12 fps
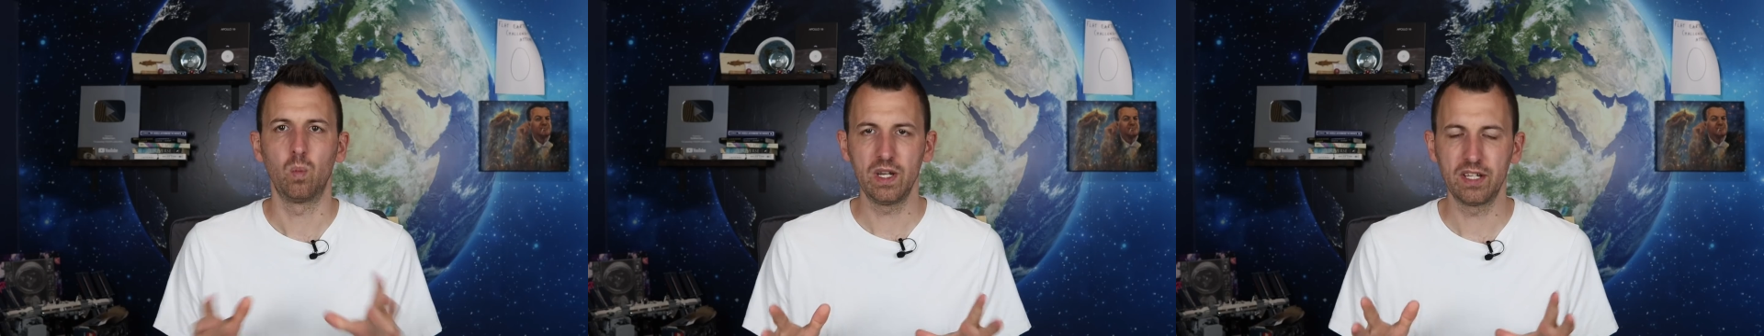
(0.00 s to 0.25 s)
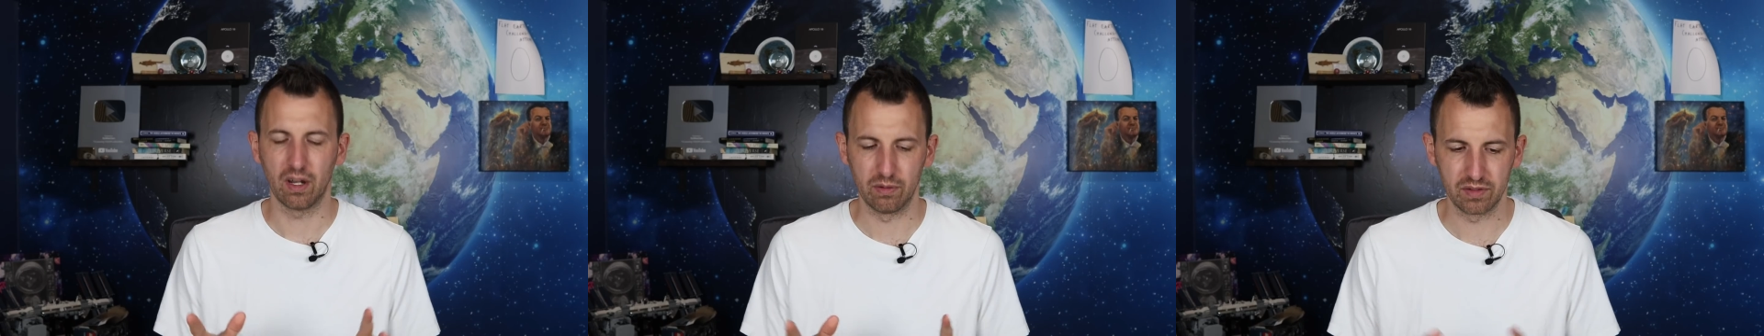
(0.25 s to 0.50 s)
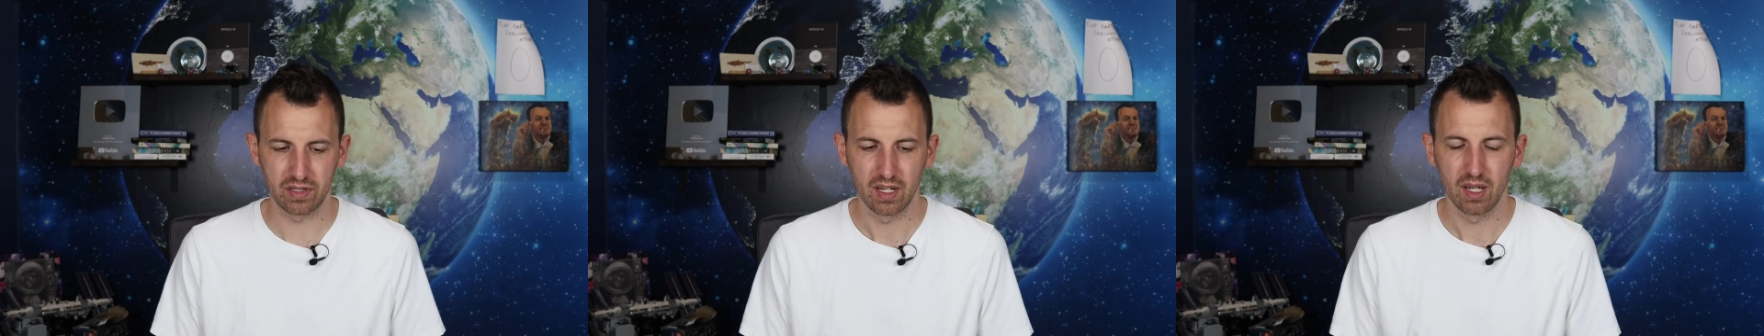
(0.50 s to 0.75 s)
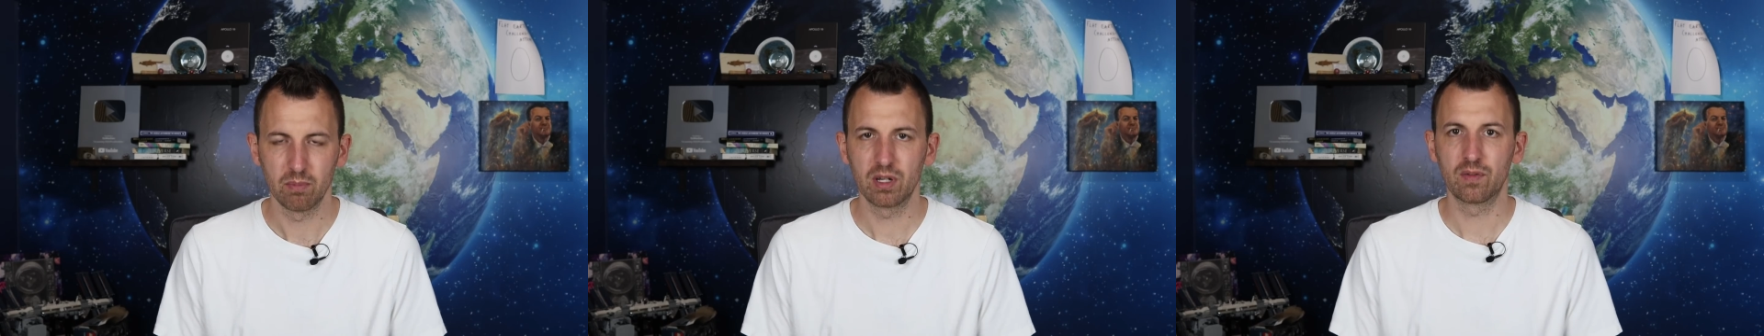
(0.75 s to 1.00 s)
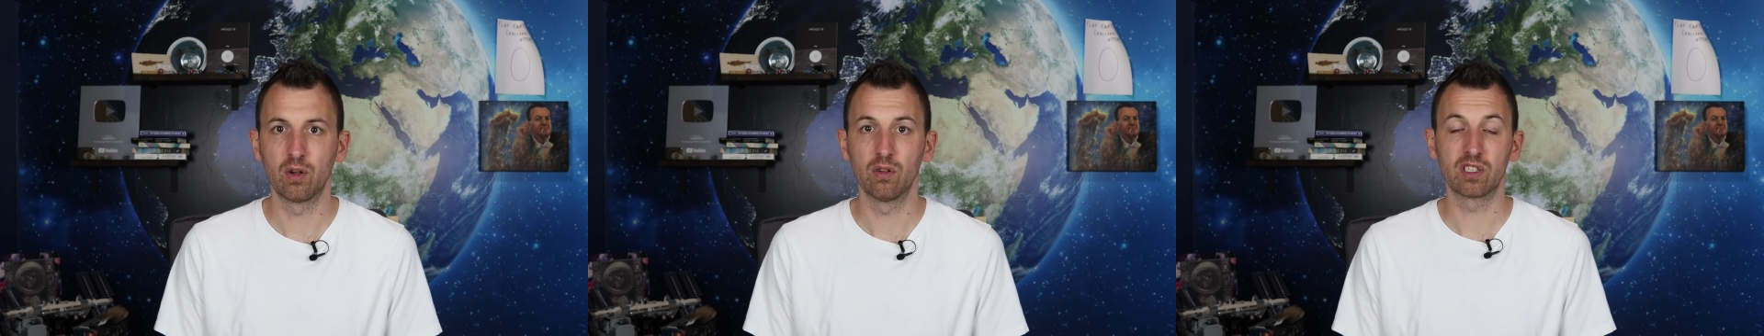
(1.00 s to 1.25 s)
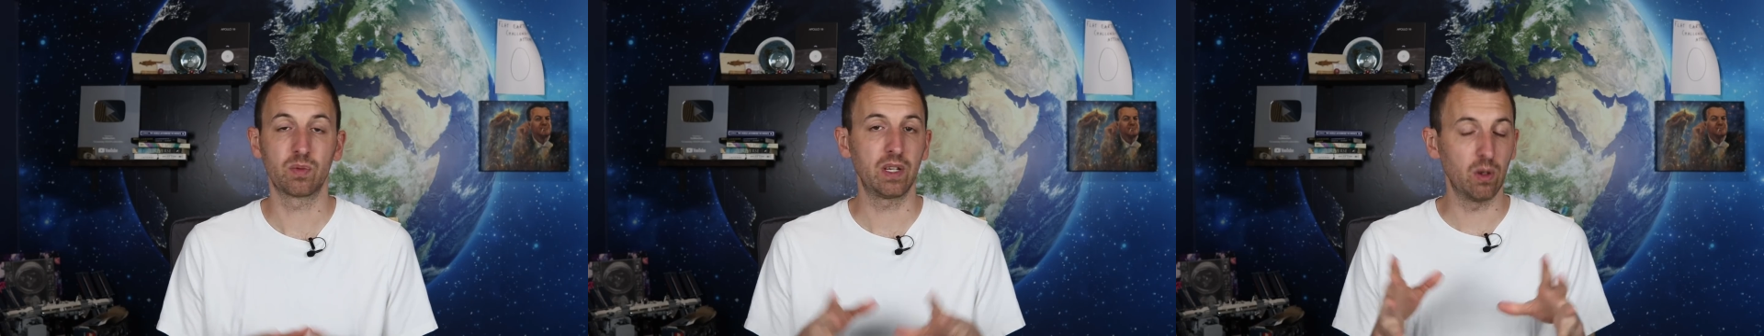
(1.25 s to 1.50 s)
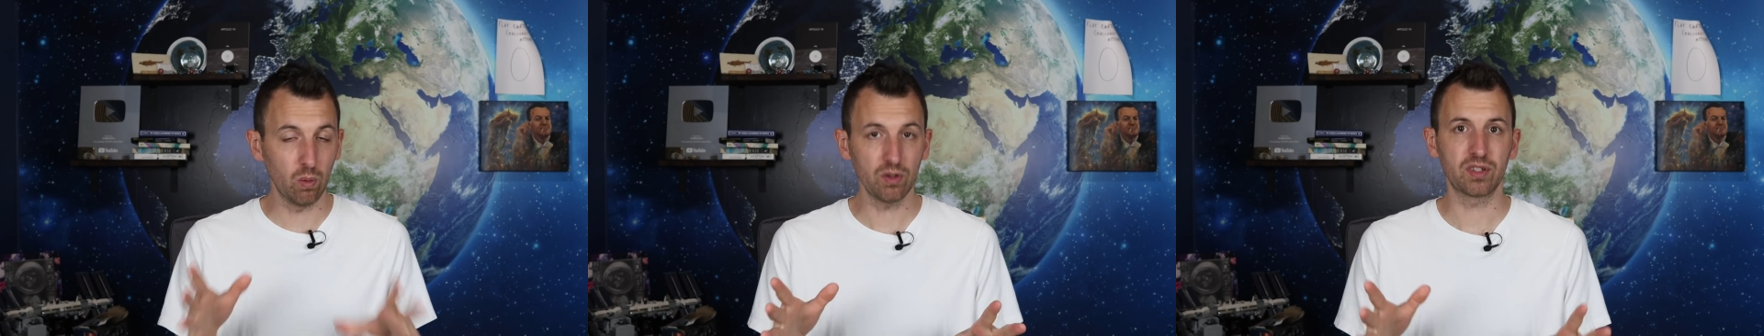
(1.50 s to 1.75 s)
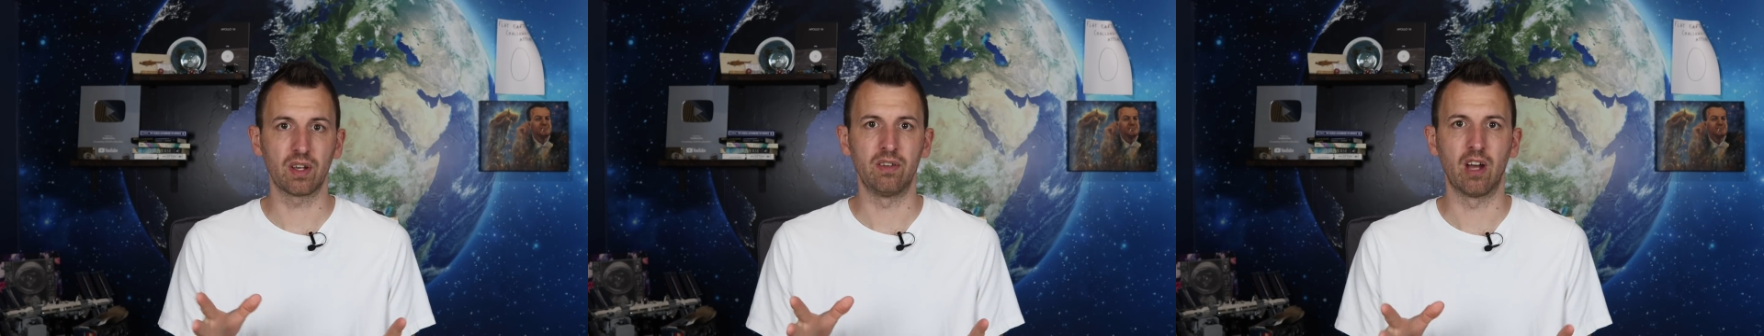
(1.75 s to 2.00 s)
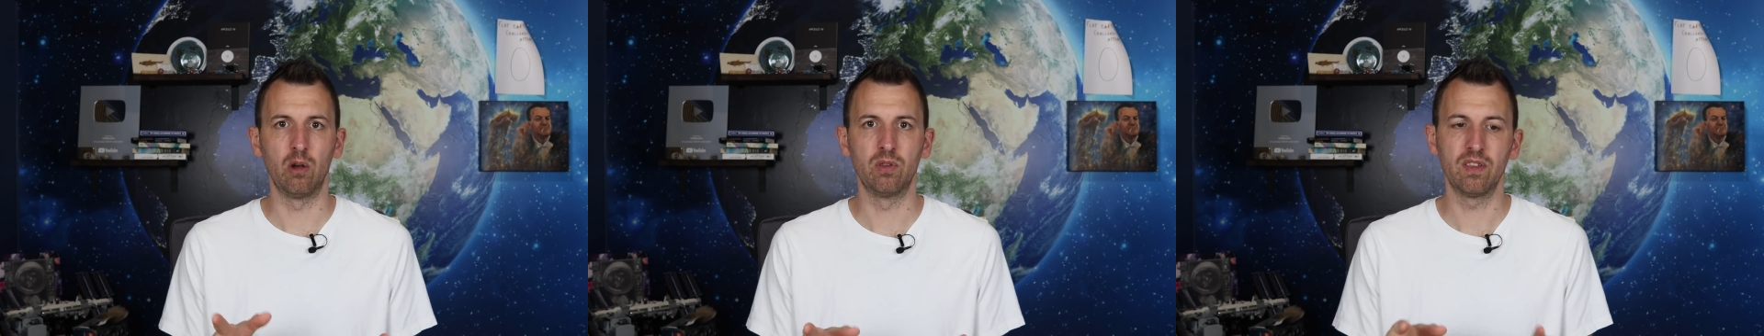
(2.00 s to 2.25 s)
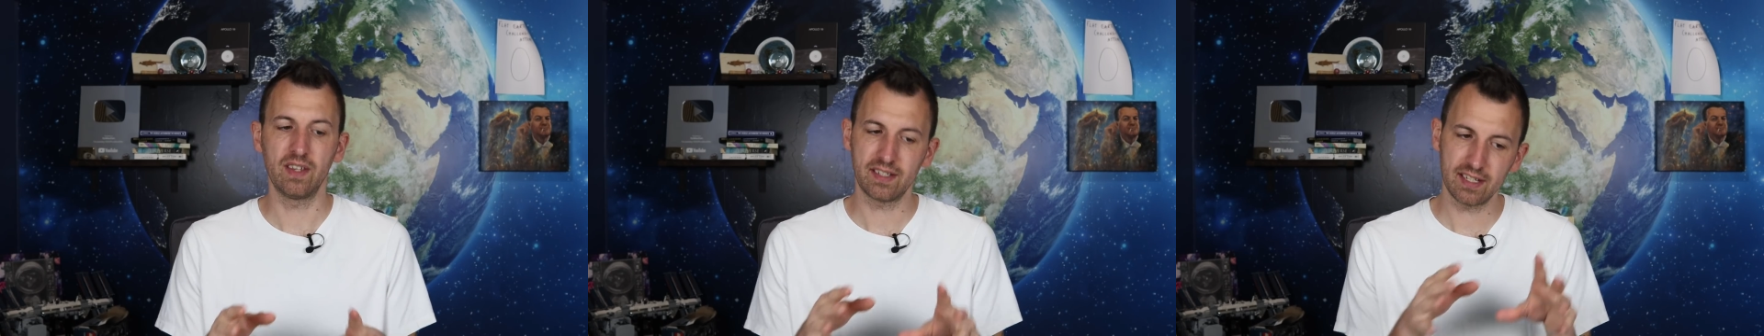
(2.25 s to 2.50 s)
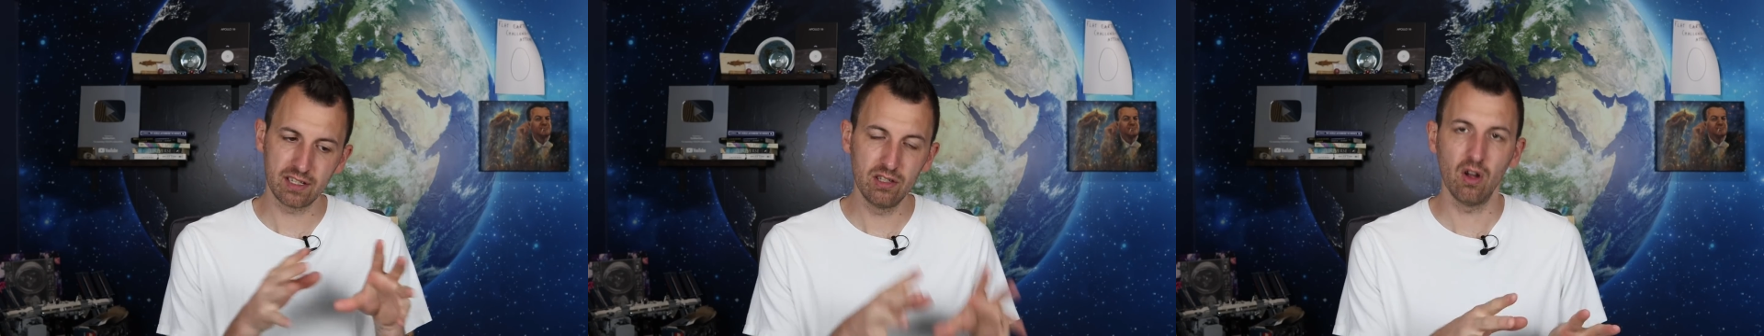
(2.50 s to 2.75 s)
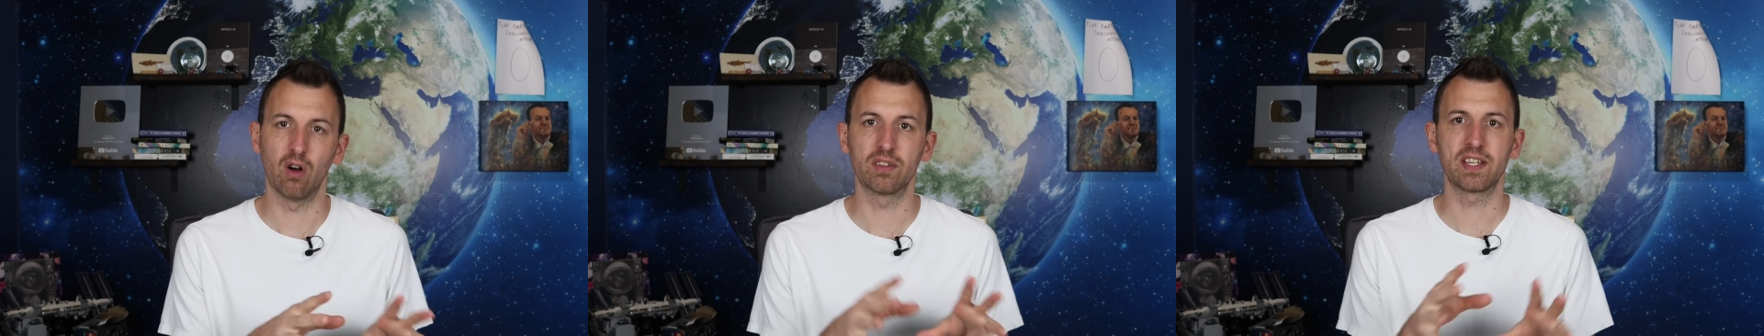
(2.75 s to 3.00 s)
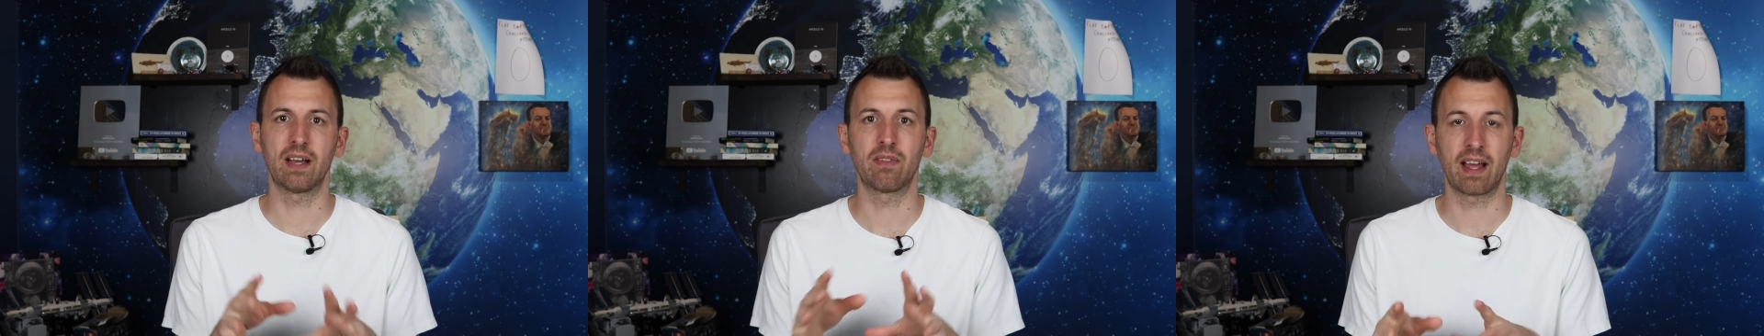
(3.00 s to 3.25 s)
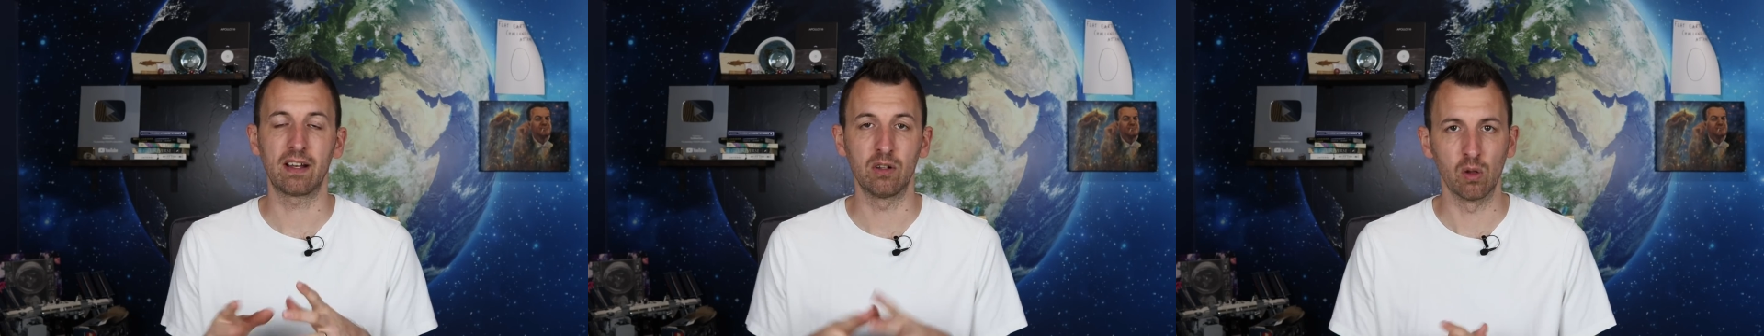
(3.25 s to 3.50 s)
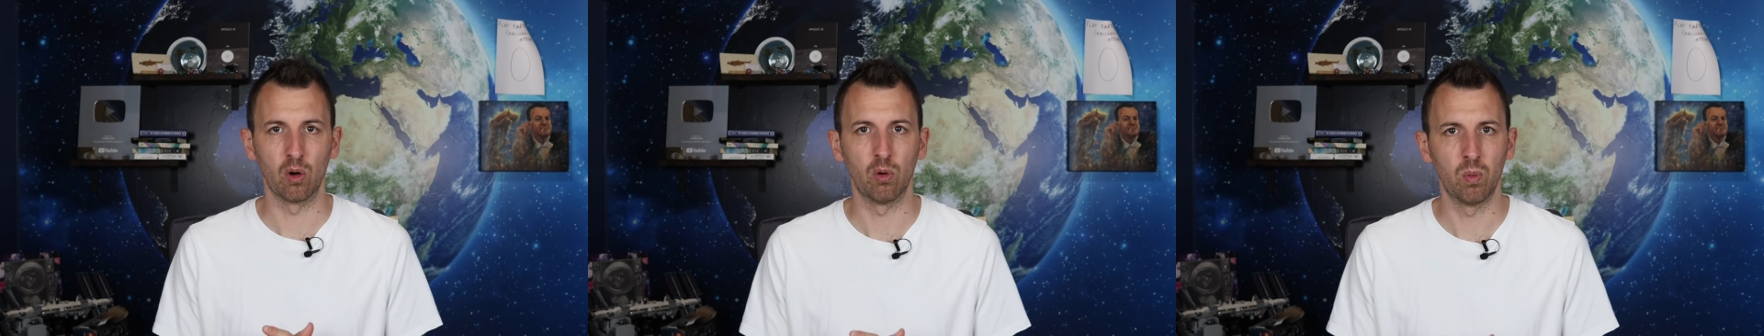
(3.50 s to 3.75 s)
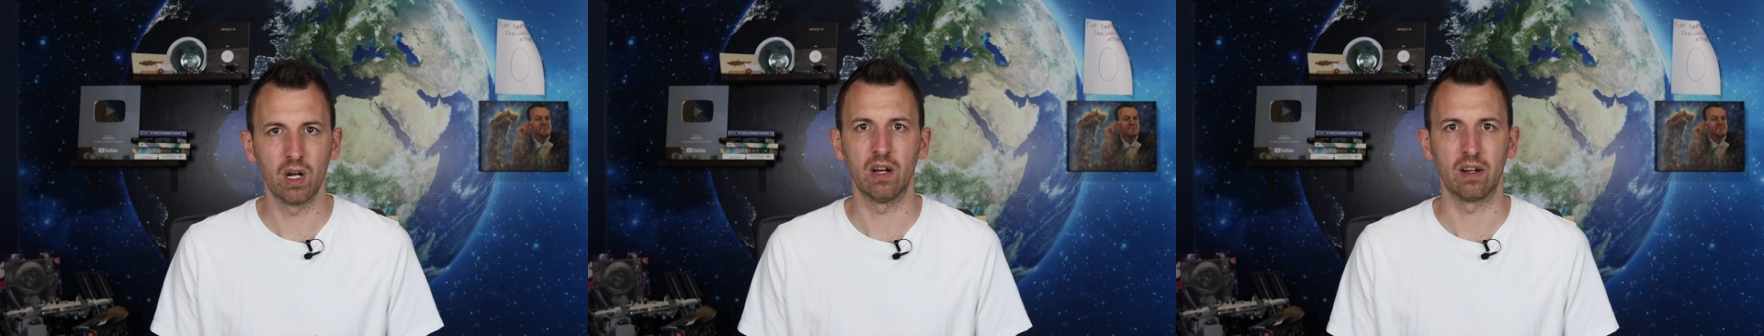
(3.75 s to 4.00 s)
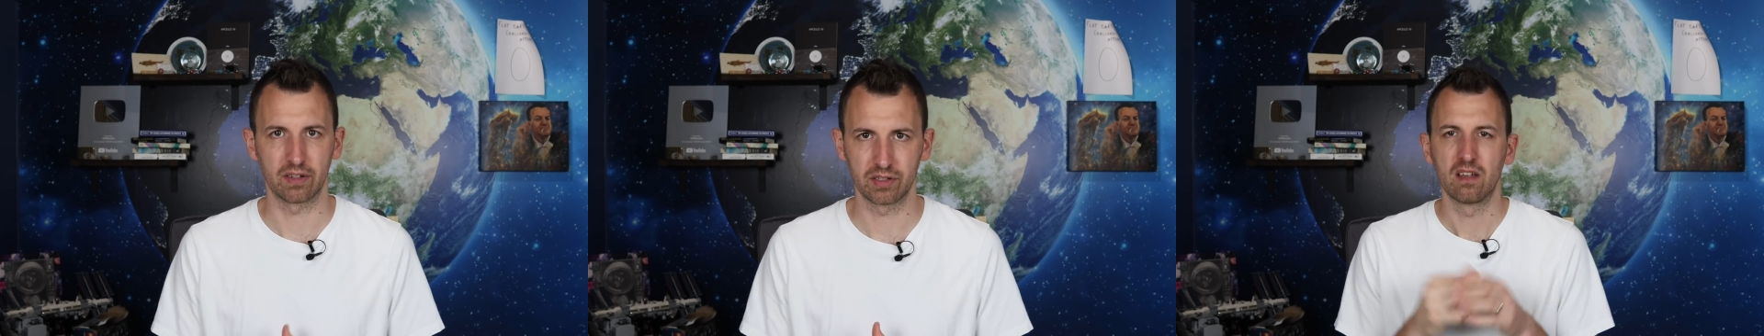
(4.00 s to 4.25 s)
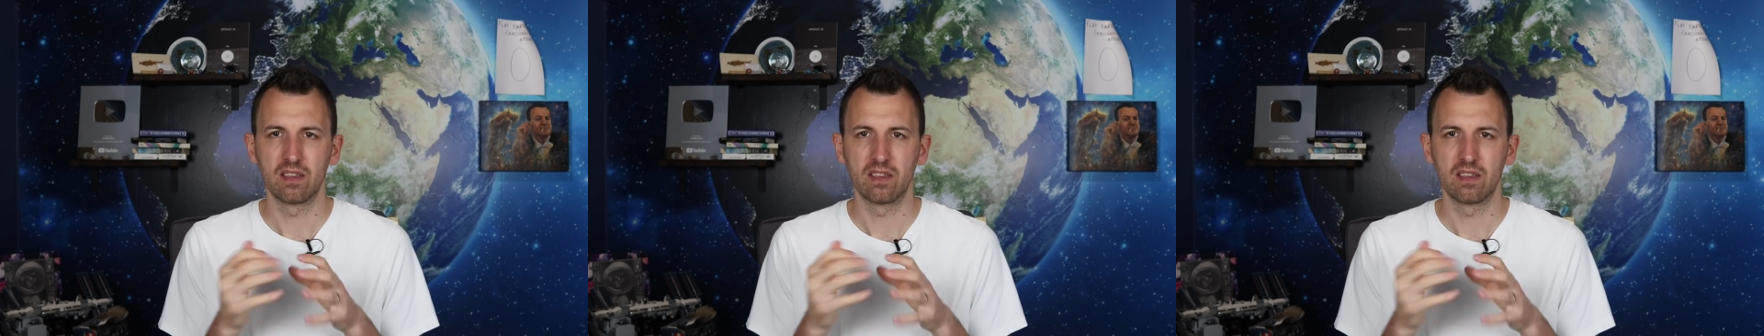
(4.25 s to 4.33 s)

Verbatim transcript: We don't. But of course, we also know that this is not how that law works.